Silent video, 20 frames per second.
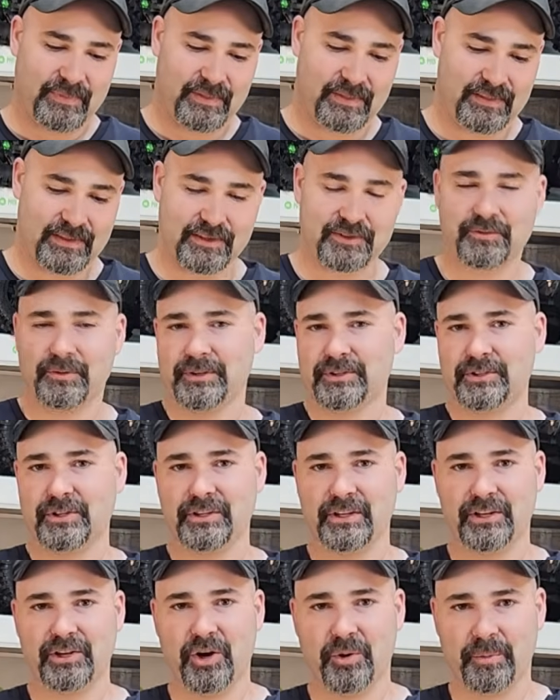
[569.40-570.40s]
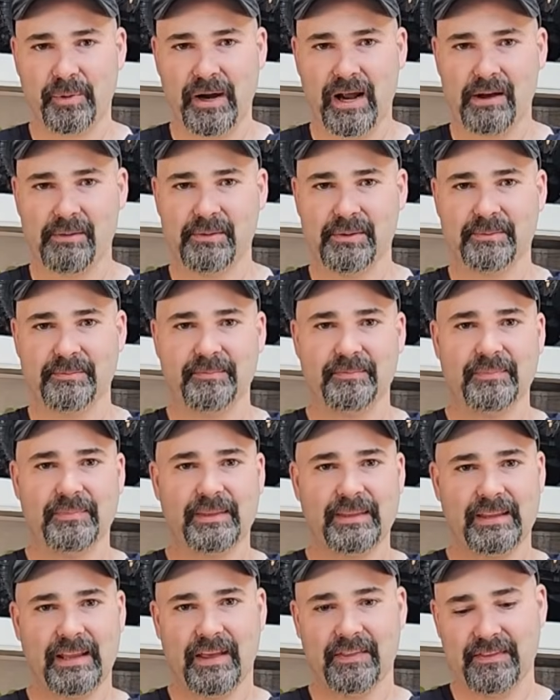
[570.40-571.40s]
This one took it no problem,
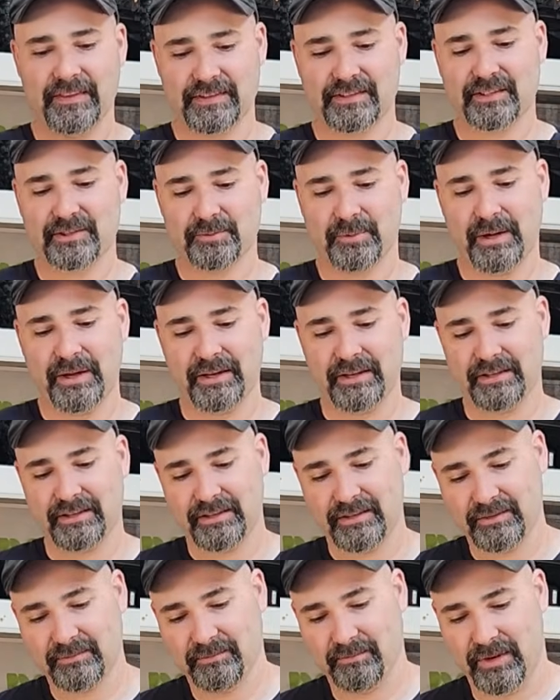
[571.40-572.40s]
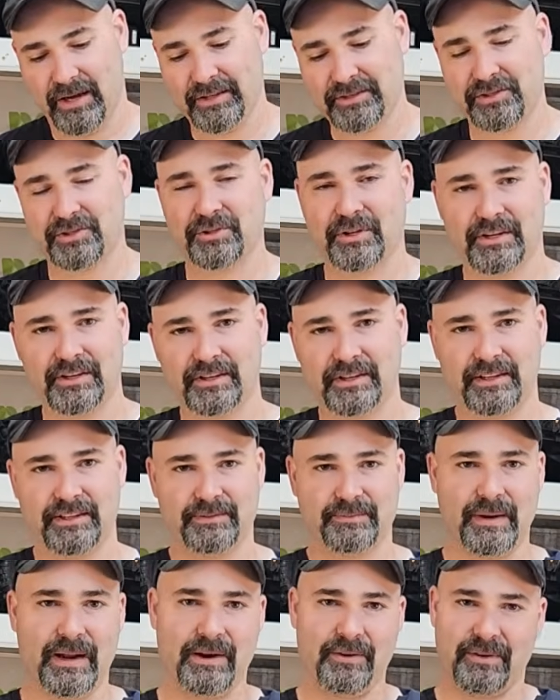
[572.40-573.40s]
and this is what monster trucking
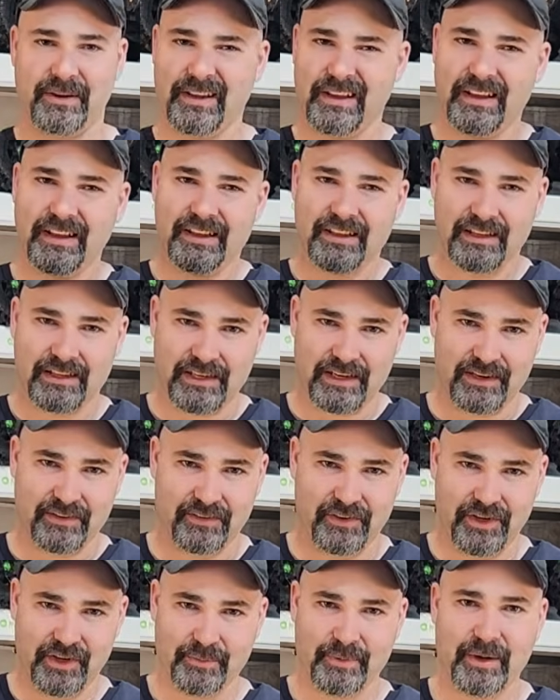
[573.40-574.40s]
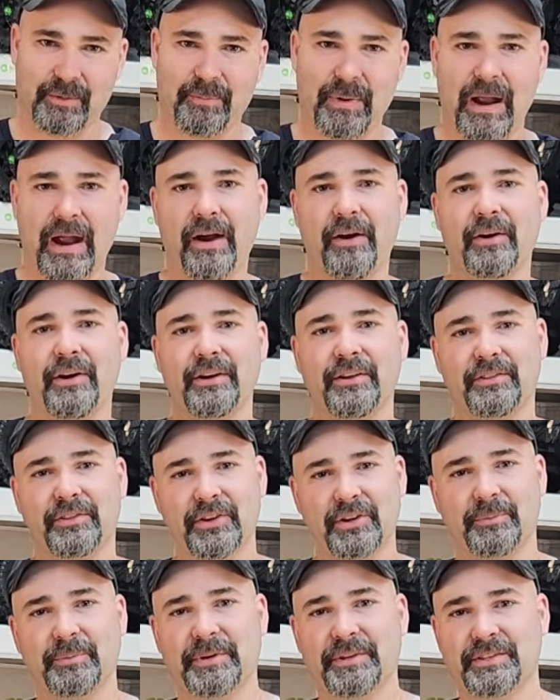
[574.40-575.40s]
is about. You need a little bit of power, a
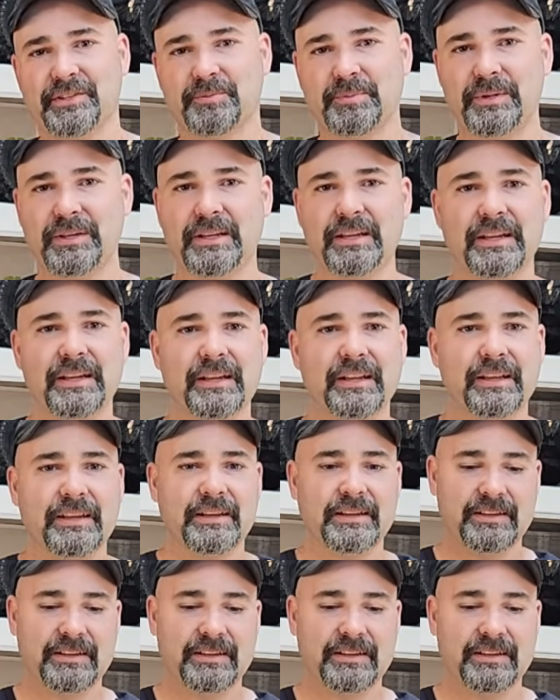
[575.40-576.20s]
little bit of speed.